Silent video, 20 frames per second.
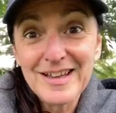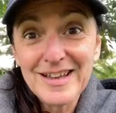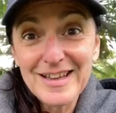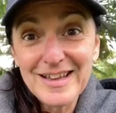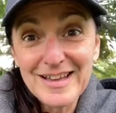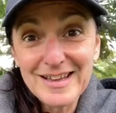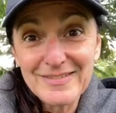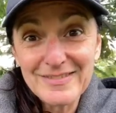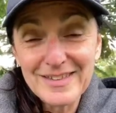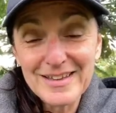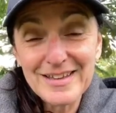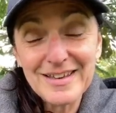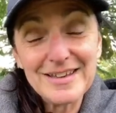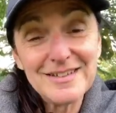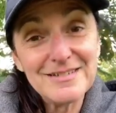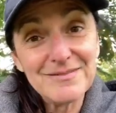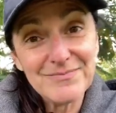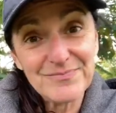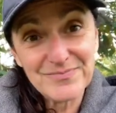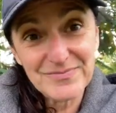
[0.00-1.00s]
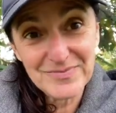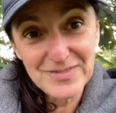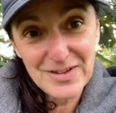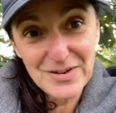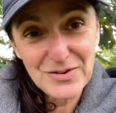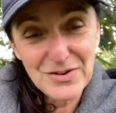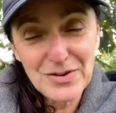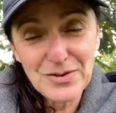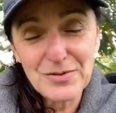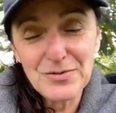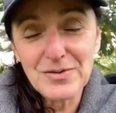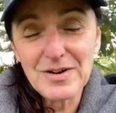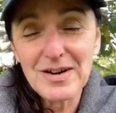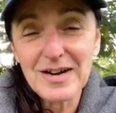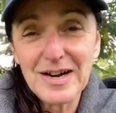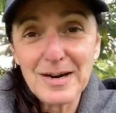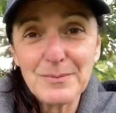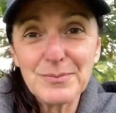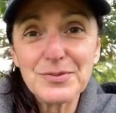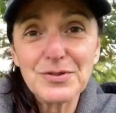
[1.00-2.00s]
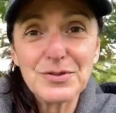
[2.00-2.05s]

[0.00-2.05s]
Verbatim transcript: and then, you know, up